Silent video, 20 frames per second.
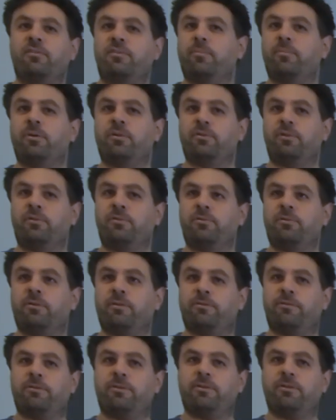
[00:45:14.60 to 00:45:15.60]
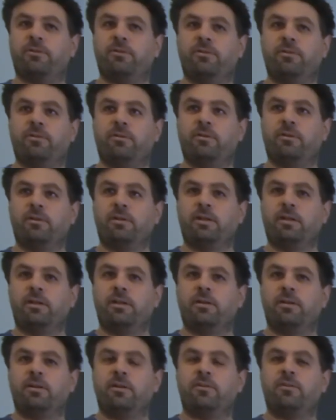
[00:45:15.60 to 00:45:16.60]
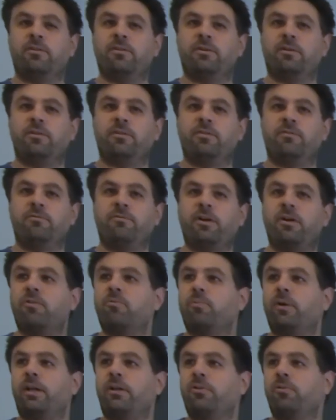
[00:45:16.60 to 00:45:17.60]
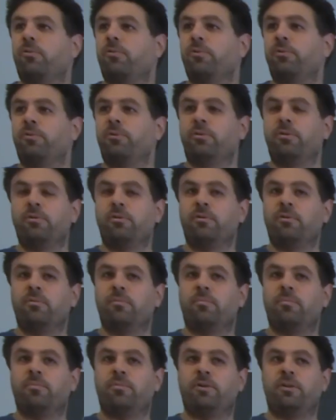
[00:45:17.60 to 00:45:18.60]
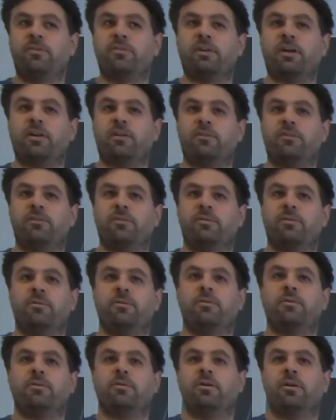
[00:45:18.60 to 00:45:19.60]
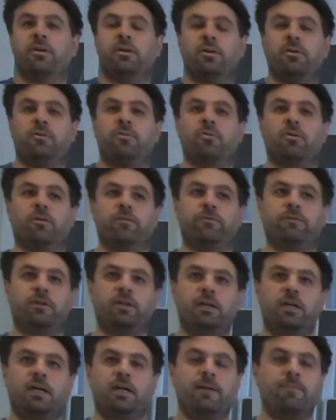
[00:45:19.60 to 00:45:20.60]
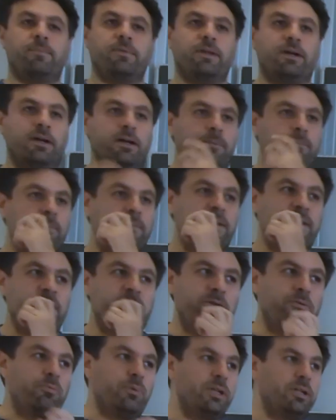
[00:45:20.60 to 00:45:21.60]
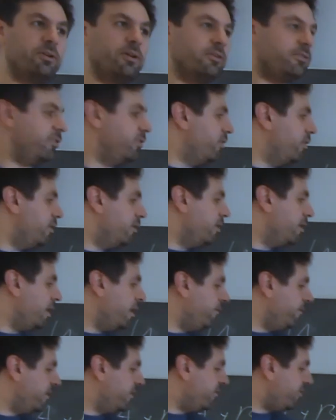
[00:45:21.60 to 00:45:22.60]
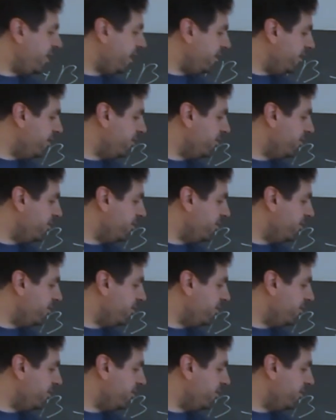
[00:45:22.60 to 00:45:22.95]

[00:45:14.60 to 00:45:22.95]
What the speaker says: about this curve here. It's a very well-known precise curve. You will not have exactly the